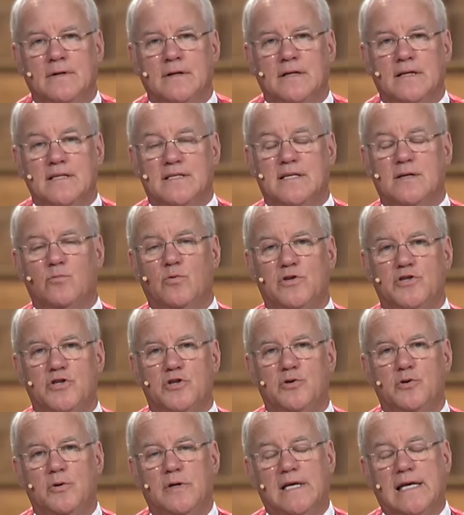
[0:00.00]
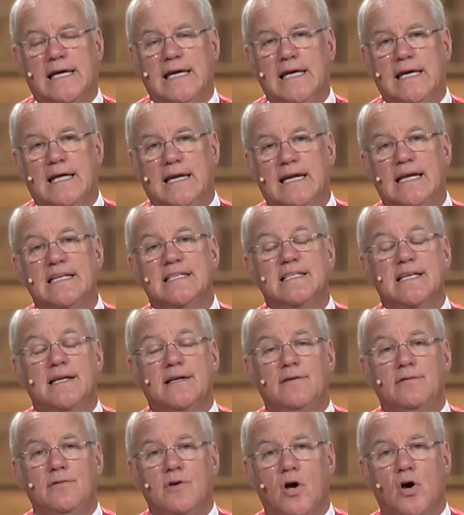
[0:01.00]
They said, Would you do it again? He
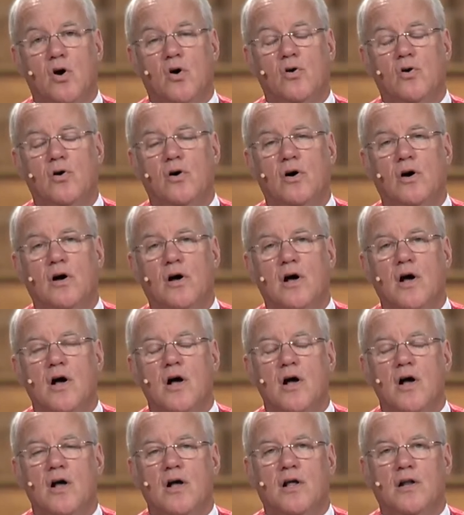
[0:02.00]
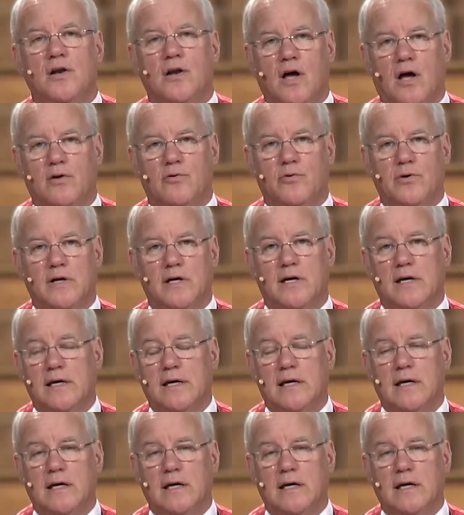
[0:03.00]
said, No, not really.